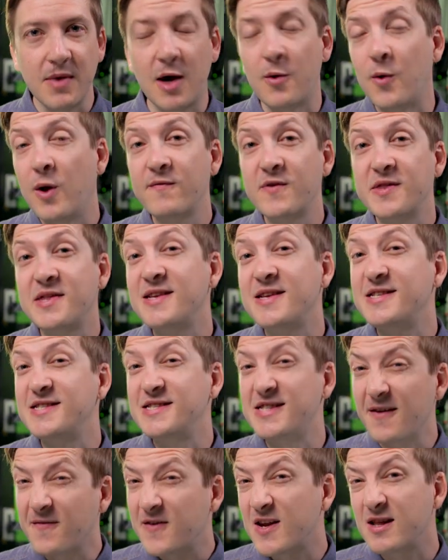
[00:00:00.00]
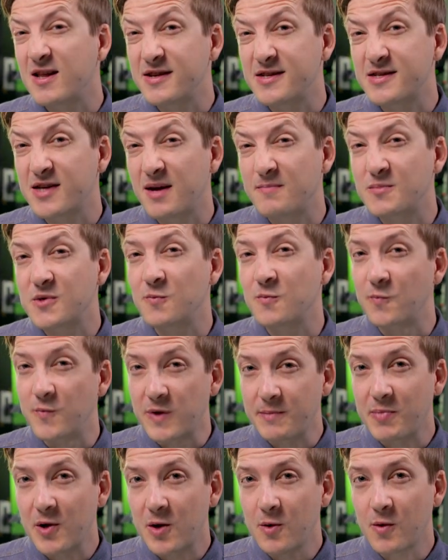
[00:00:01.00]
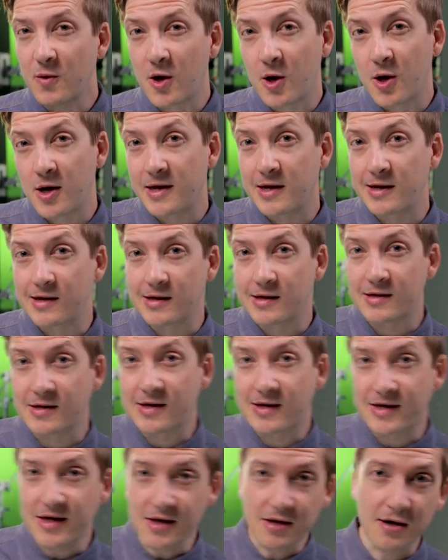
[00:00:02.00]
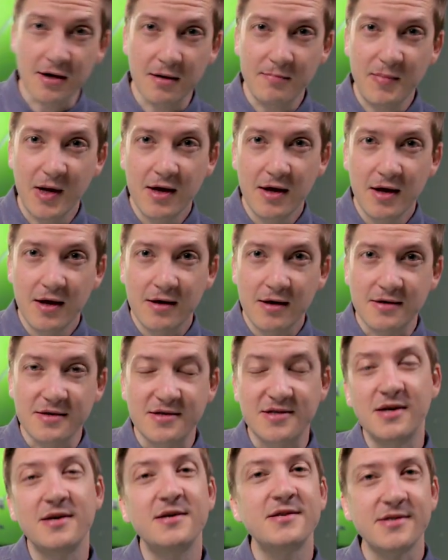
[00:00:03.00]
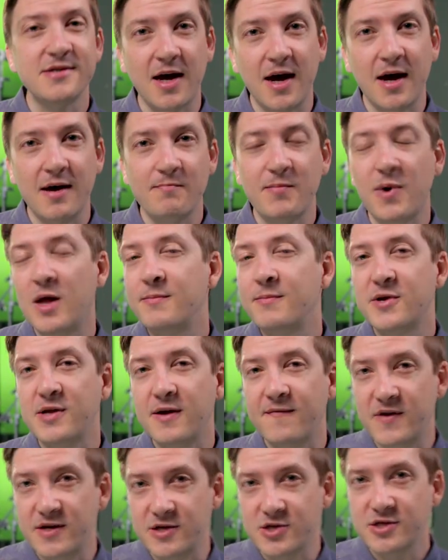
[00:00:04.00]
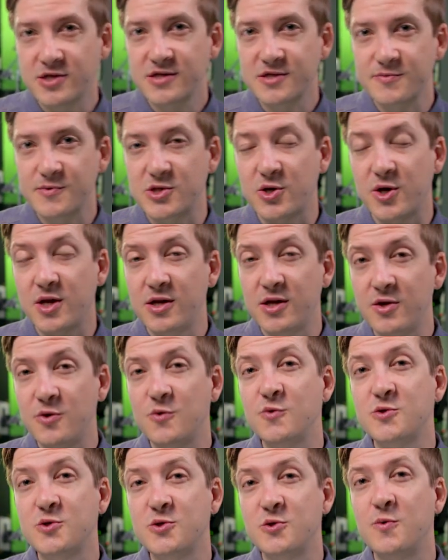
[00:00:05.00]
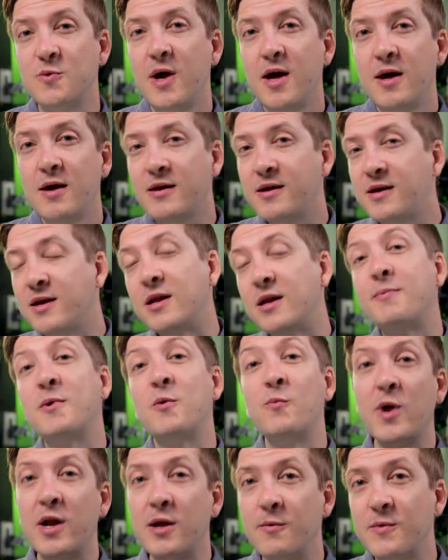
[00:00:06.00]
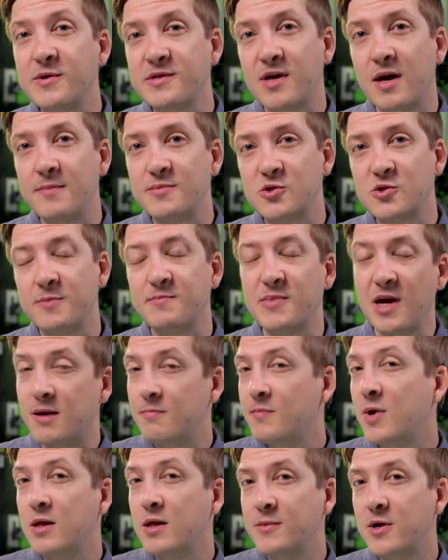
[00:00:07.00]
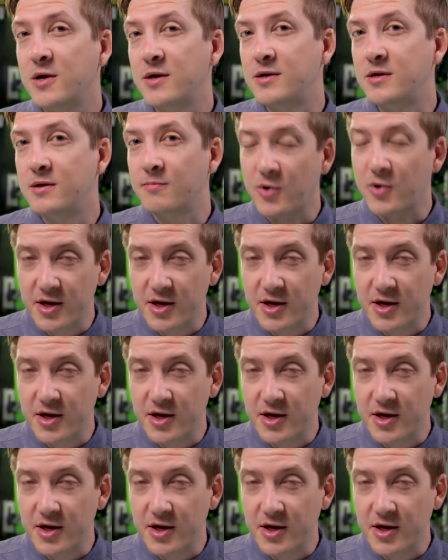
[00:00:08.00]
However, the definitely typed repo on GitHub does have Polymer definitions, which you can use to get up and running with TypeScript and Polymer in your